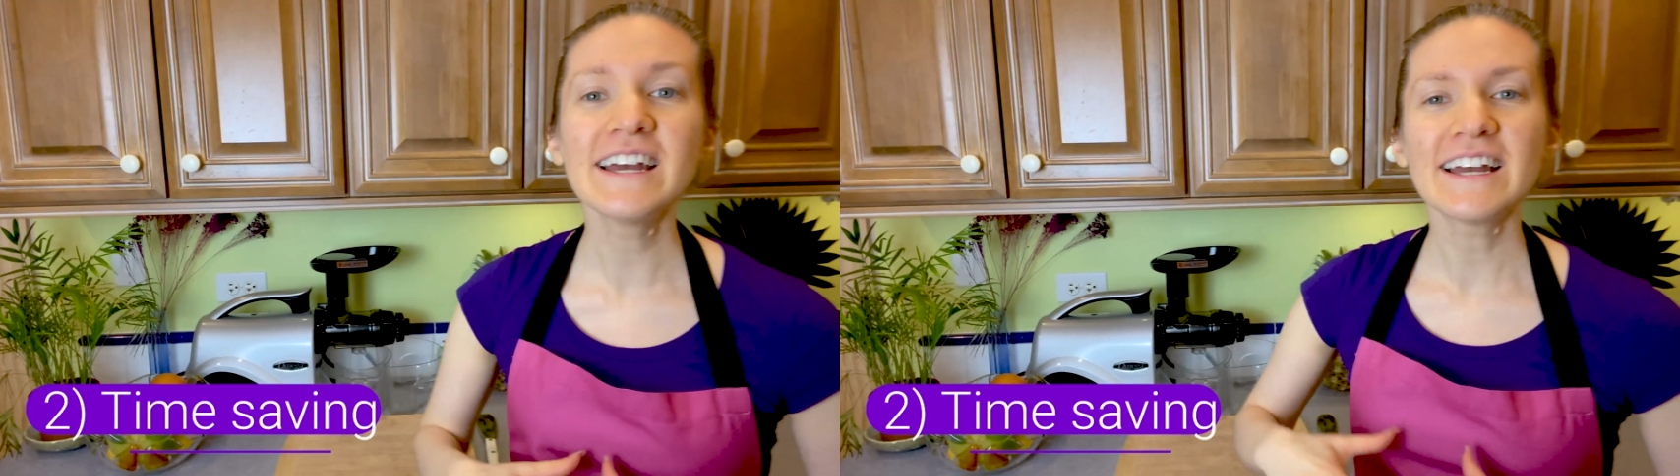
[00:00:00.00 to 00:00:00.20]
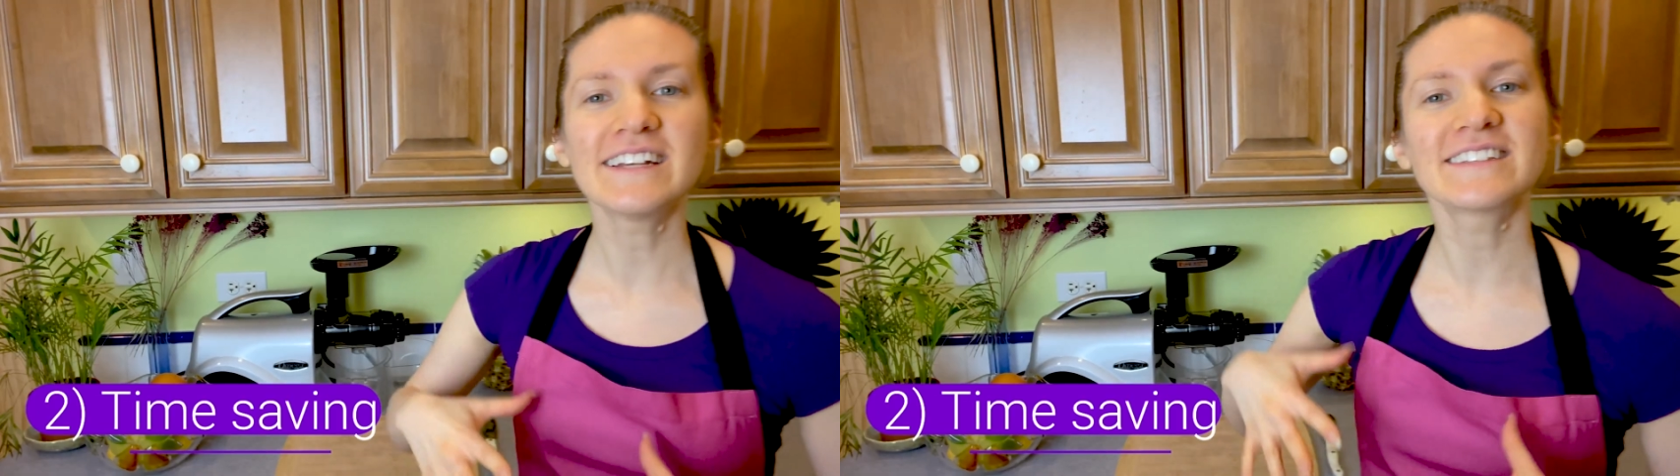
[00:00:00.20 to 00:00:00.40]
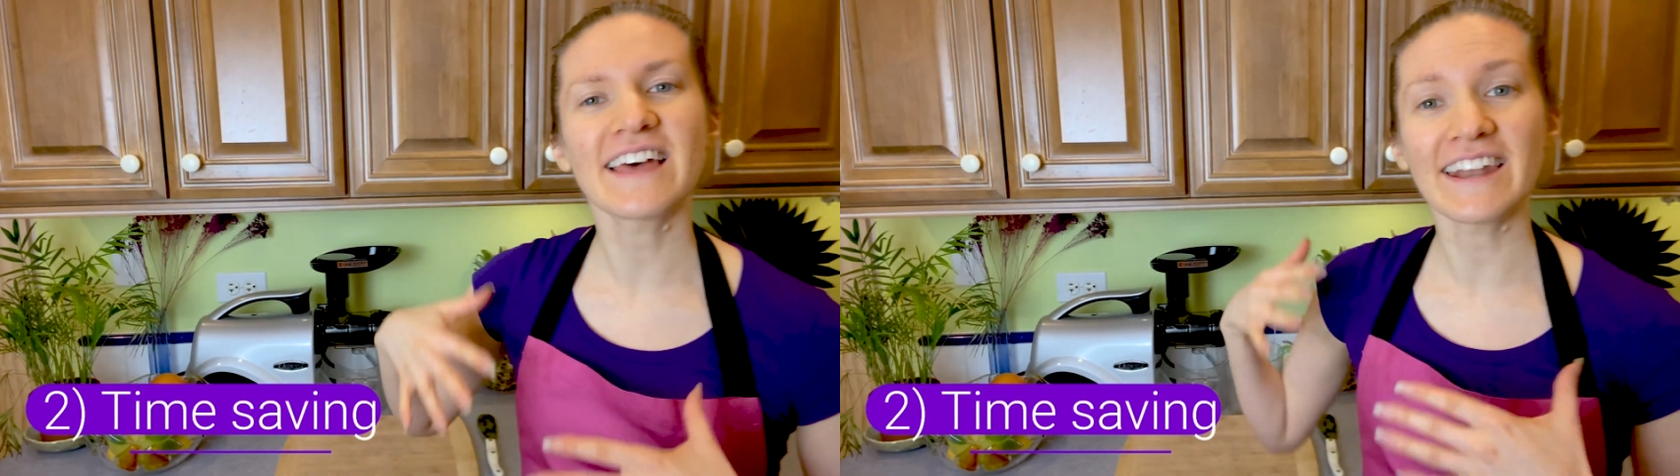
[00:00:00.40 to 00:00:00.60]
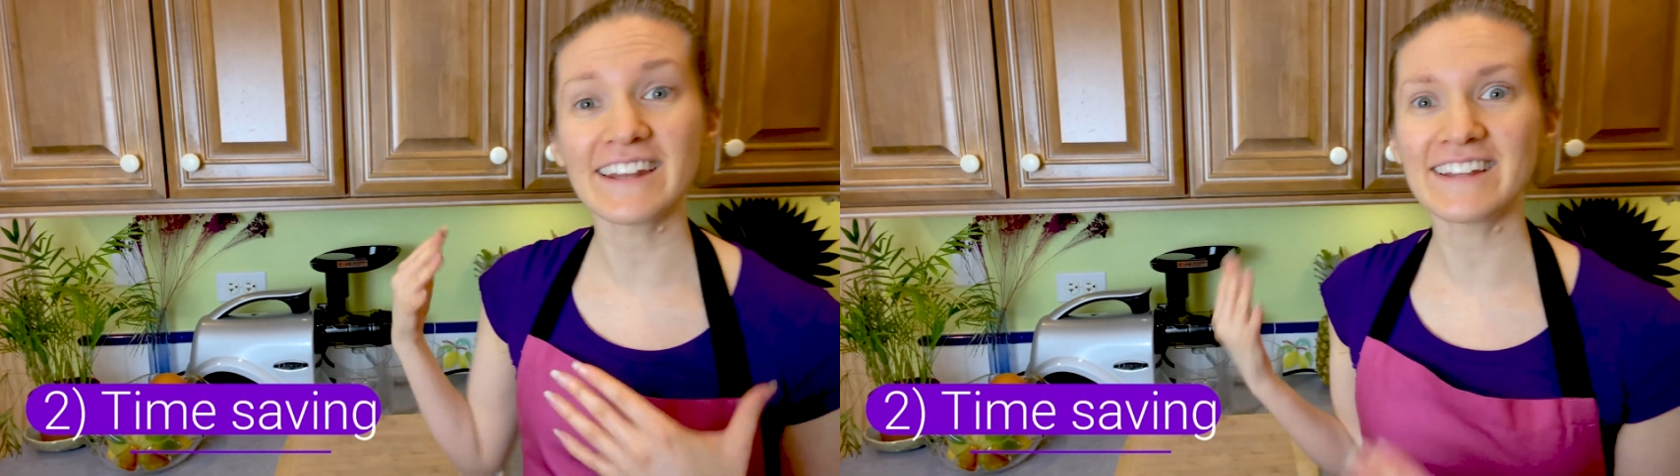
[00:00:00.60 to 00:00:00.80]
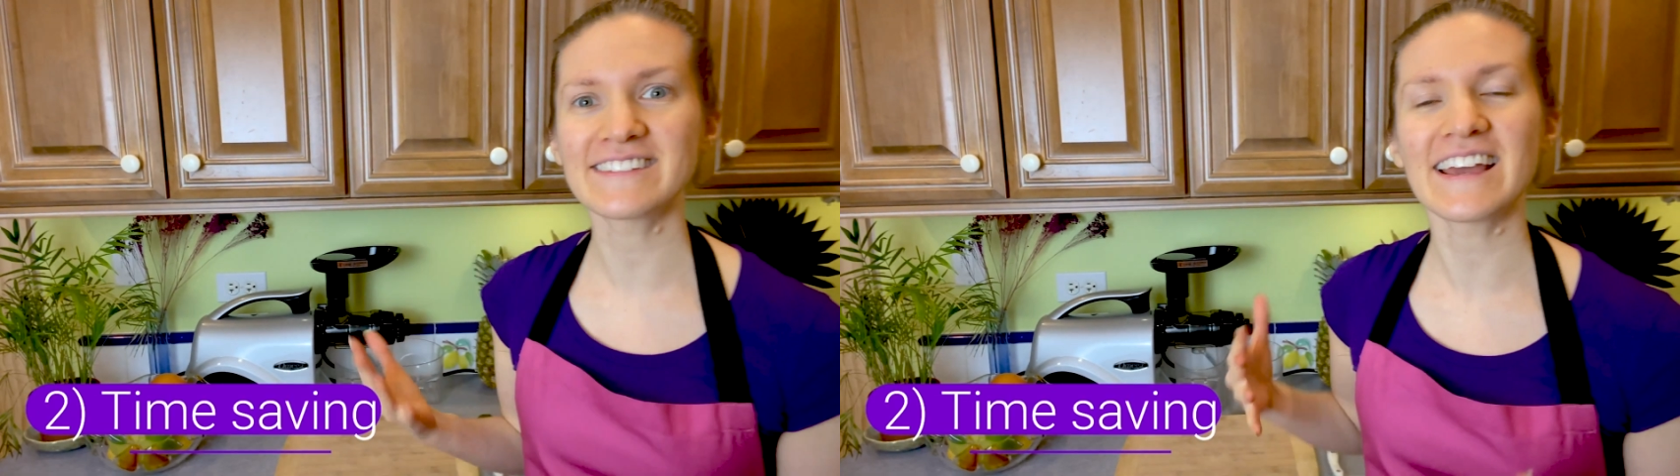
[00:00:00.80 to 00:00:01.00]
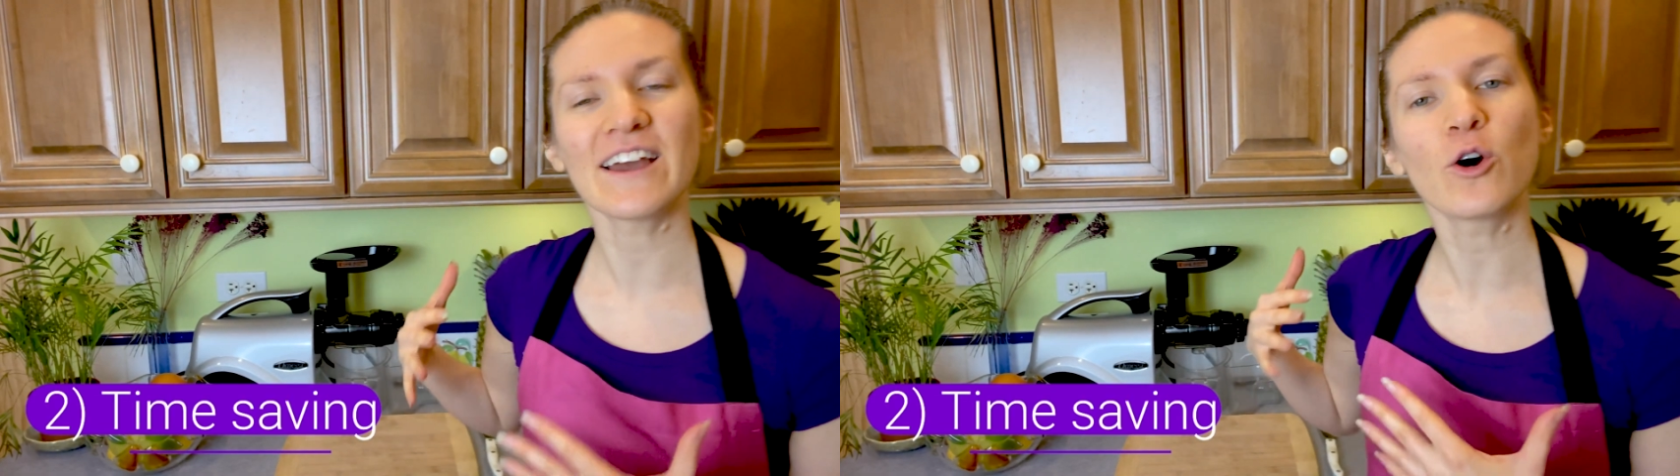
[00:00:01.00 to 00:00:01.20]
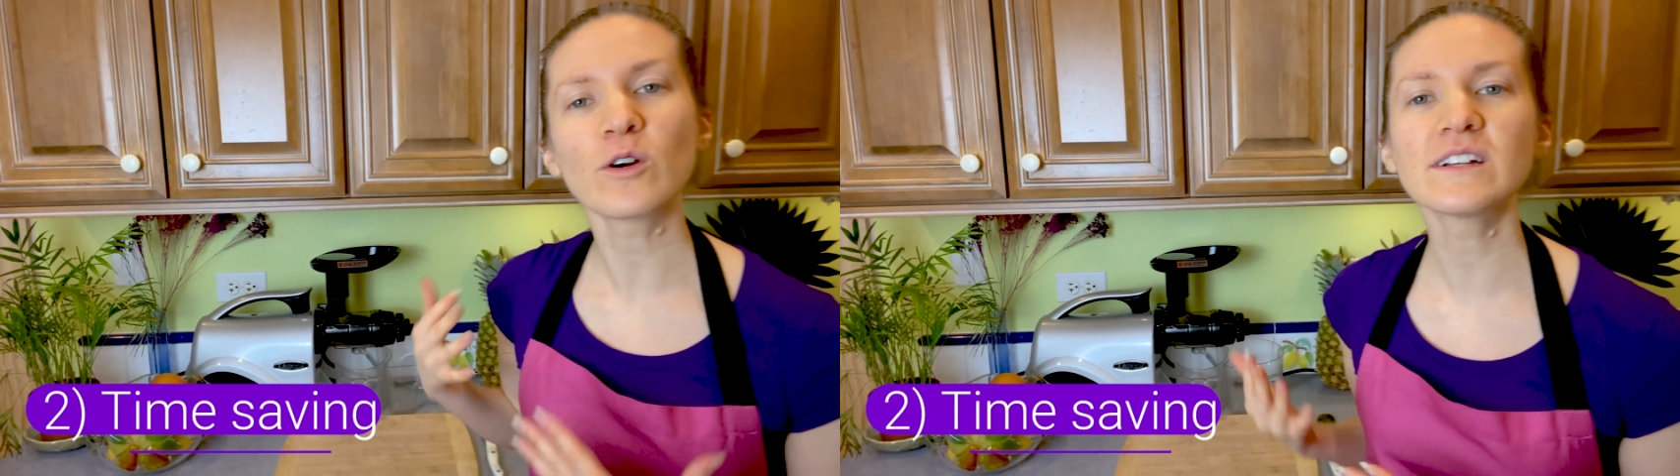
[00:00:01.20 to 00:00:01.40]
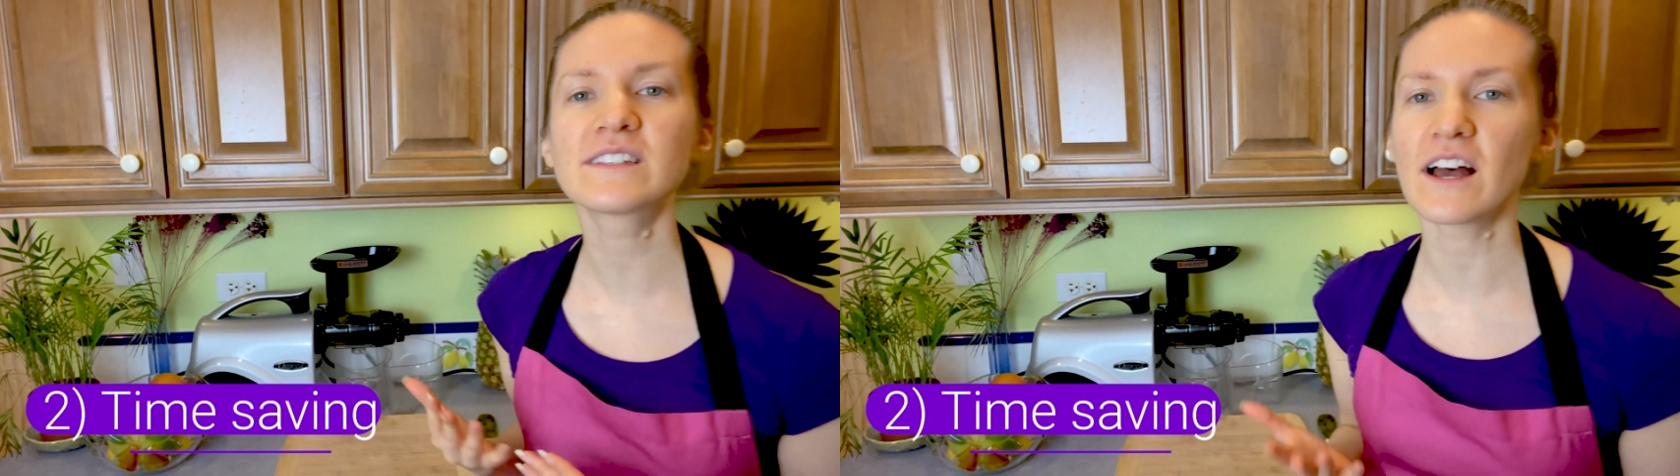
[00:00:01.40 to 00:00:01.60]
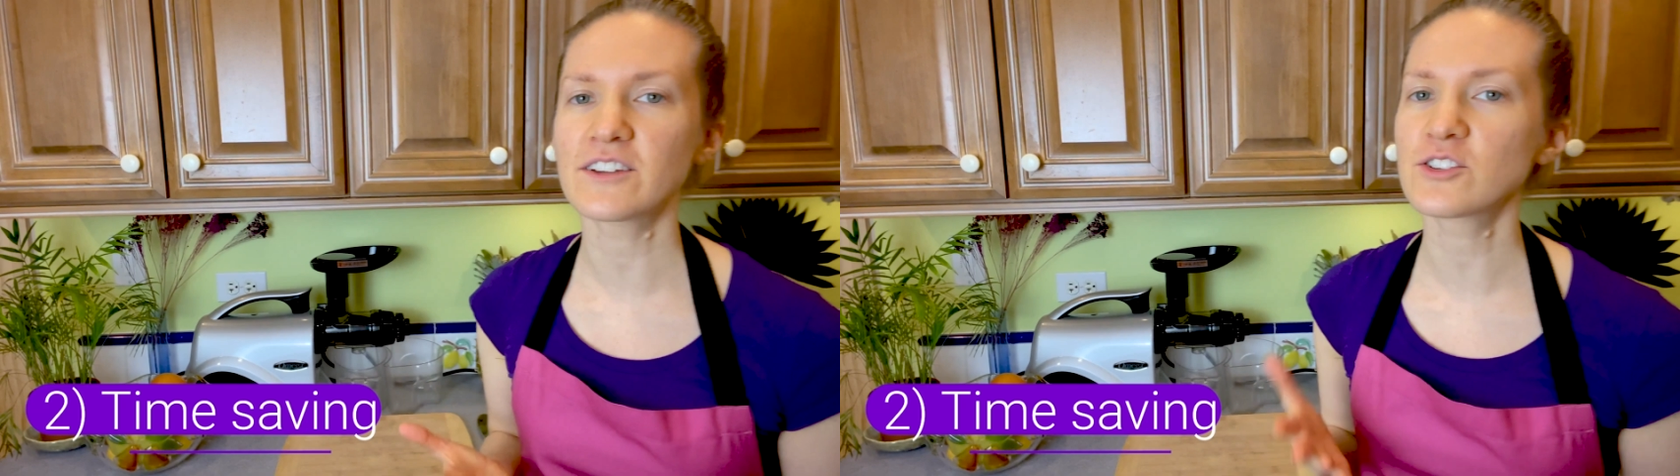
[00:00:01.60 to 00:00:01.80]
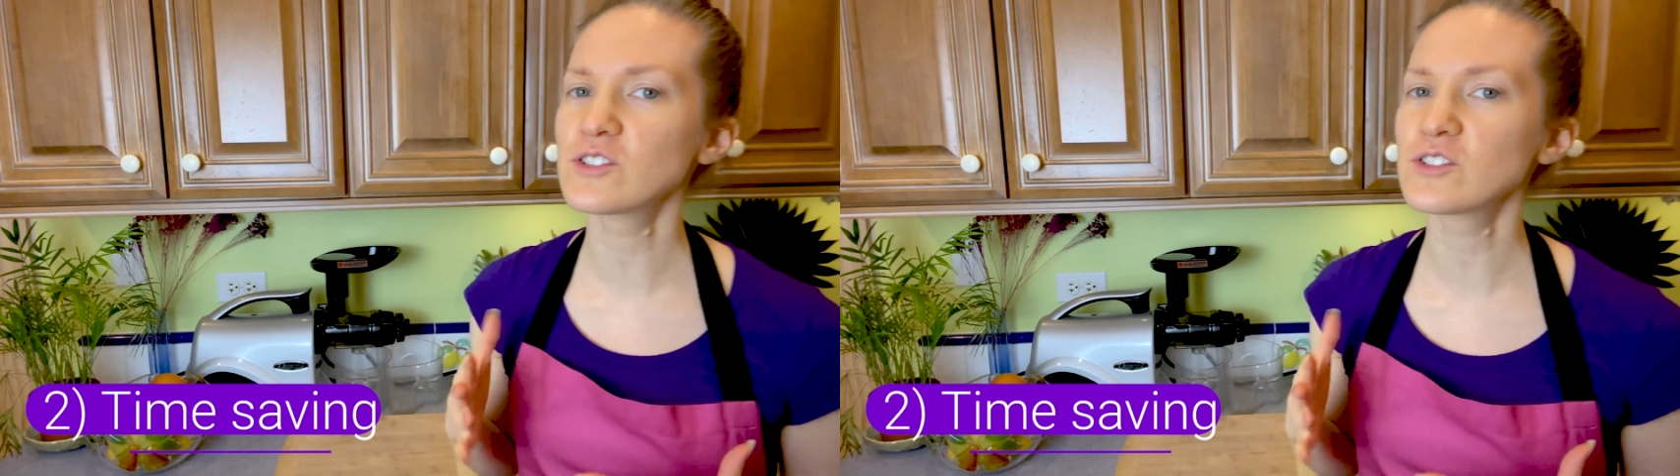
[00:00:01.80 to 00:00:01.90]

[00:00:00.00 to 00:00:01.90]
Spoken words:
is that it is a horizontal